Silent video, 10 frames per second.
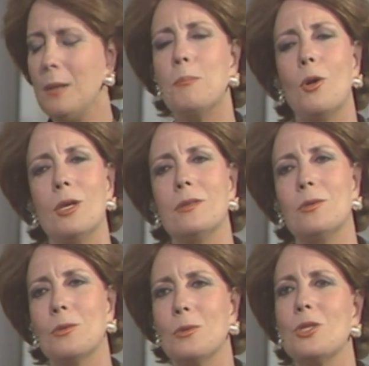
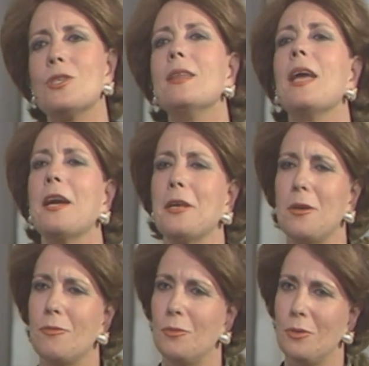point which they
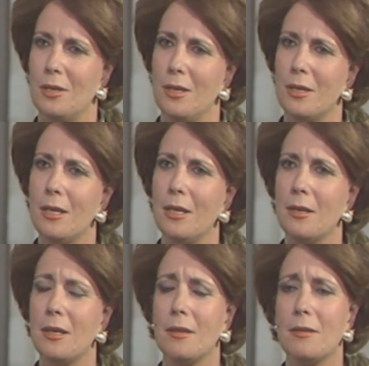agree for, really,
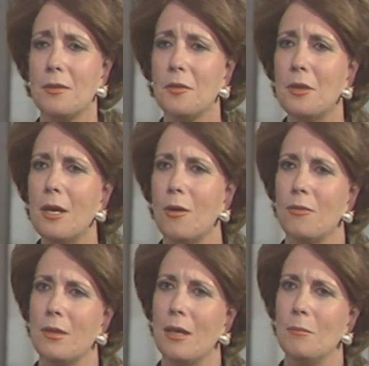that three
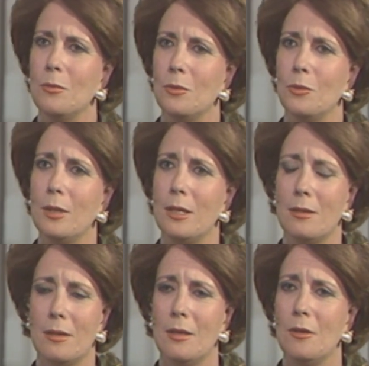of them were
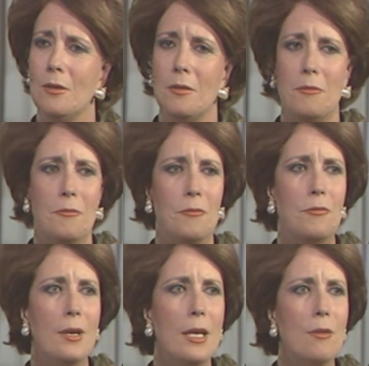
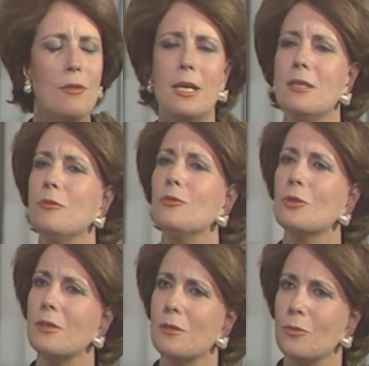very, very
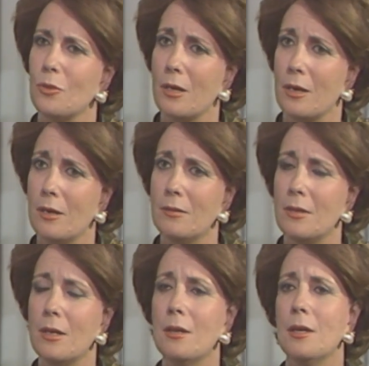devoted to their
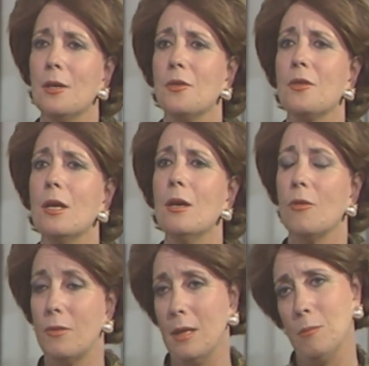country, three
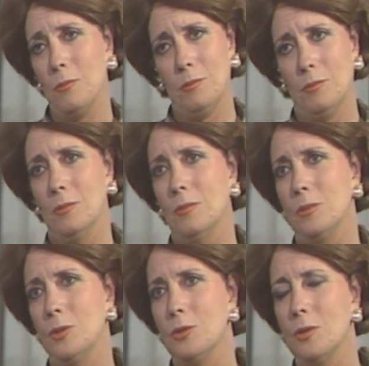of them,
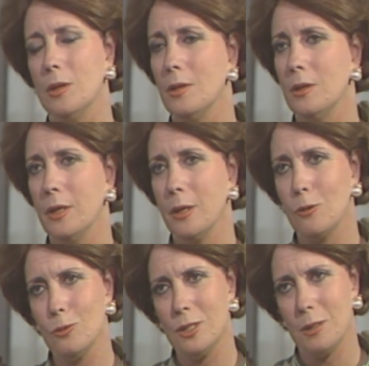
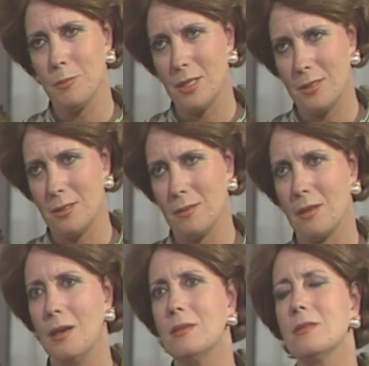including President
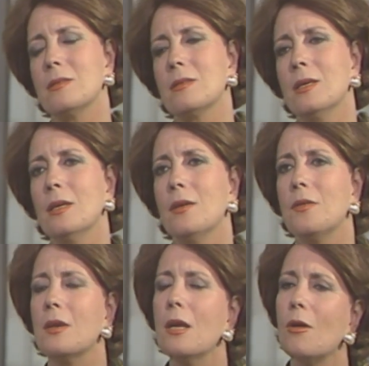Carter,
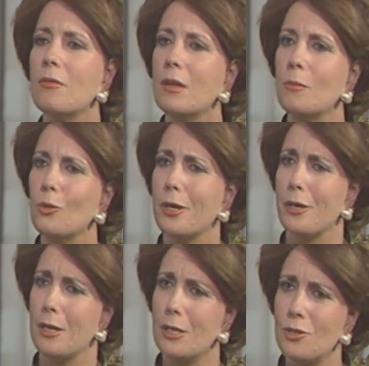three of them were
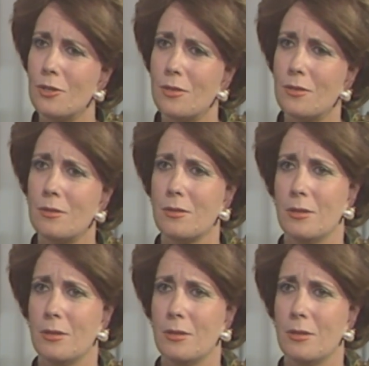religious,